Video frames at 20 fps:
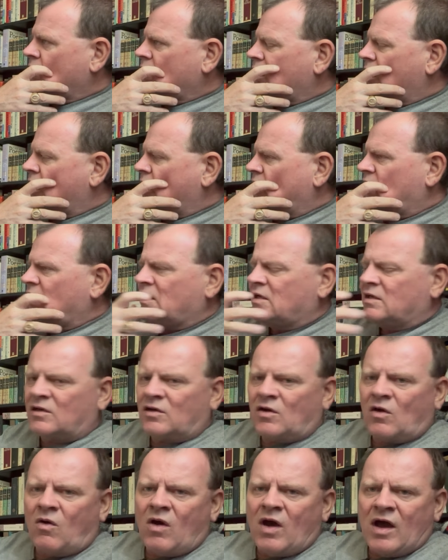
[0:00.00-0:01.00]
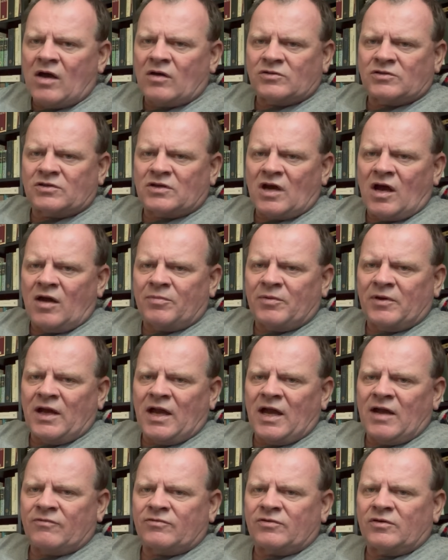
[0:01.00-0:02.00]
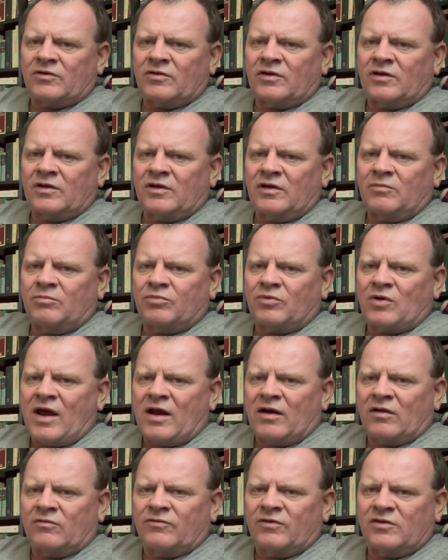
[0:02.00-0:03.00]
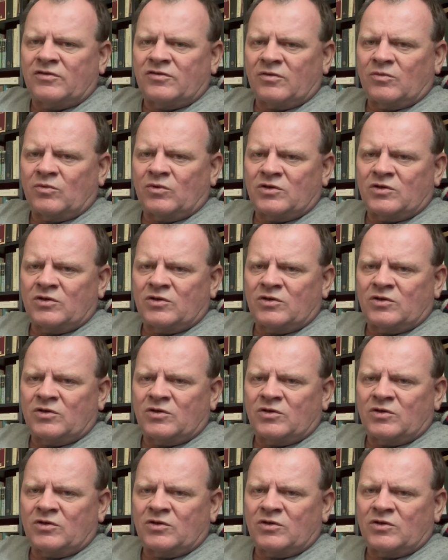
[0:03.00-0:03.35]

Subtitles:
I didn't go out shopping after the Brattle visit,